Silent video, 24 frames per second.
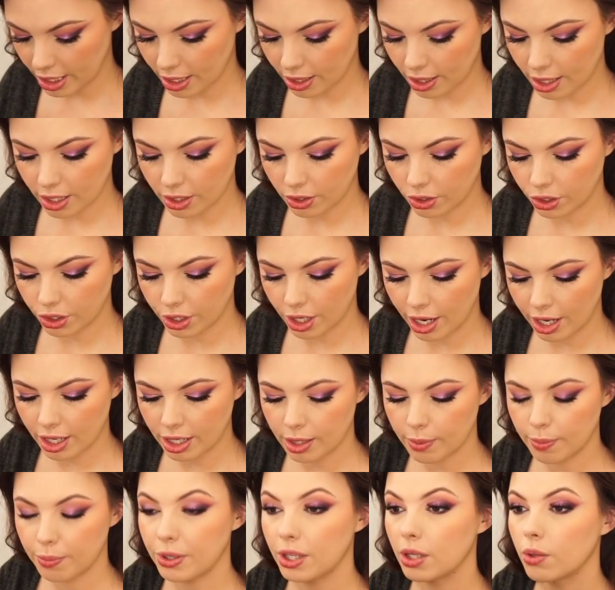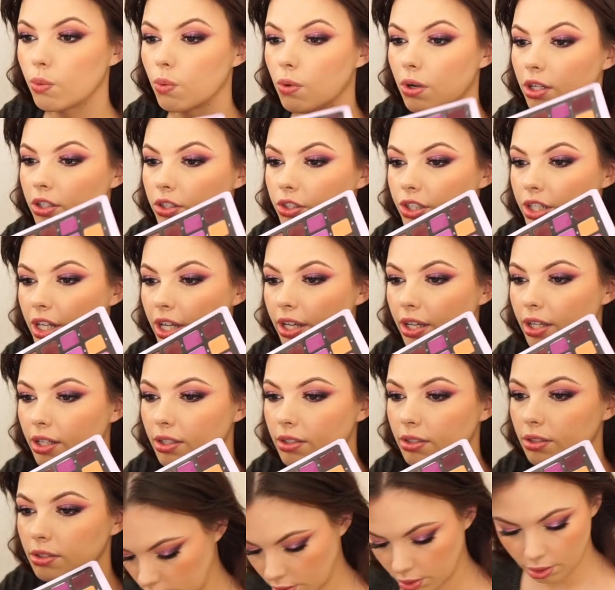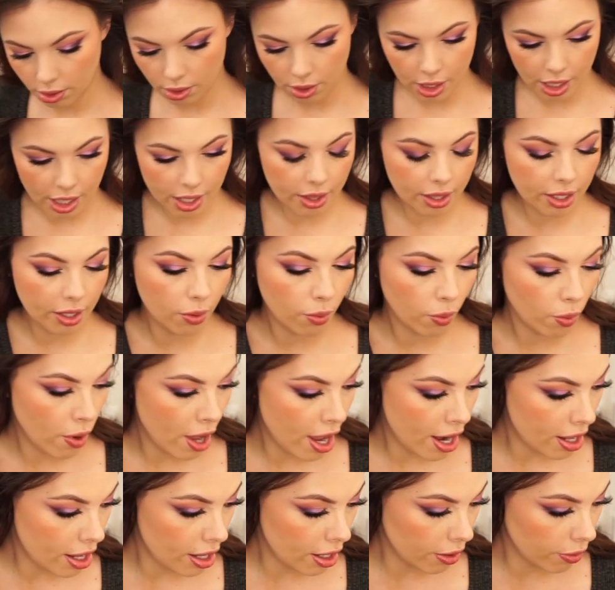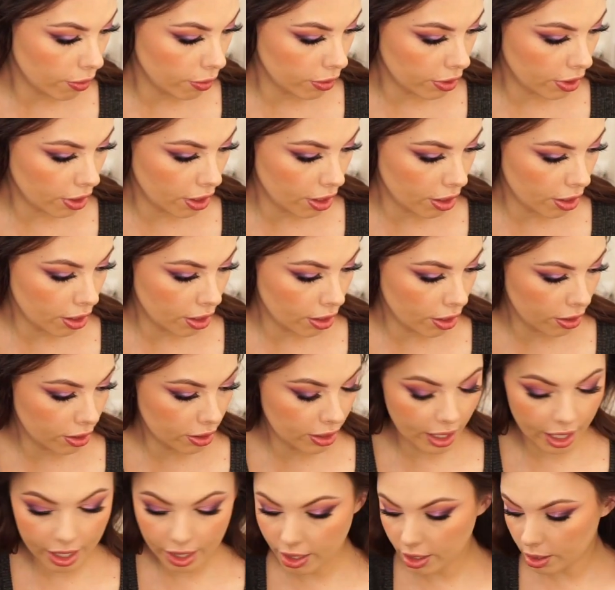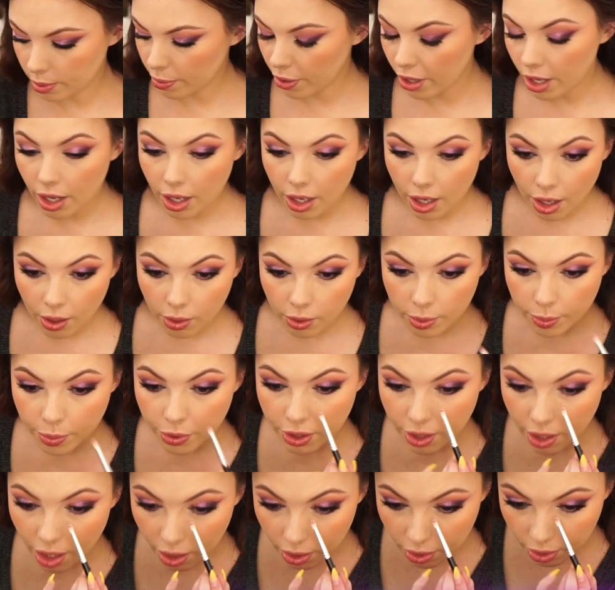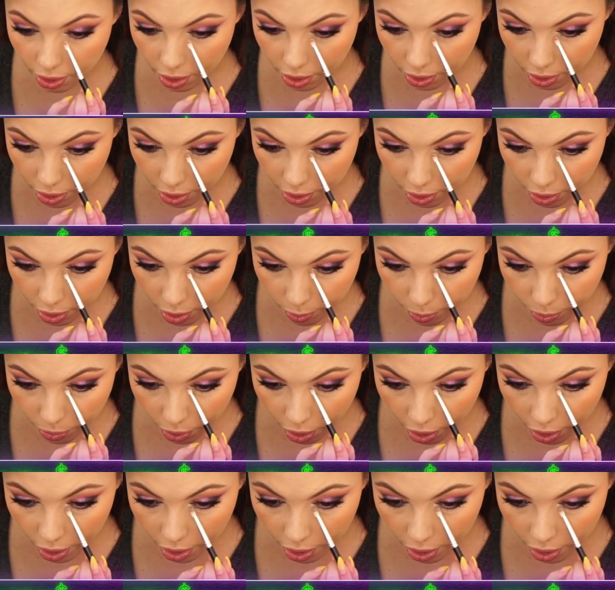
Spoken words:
this shiny B1 shade and then wet it with the setting spray. I want to put that in the inner part.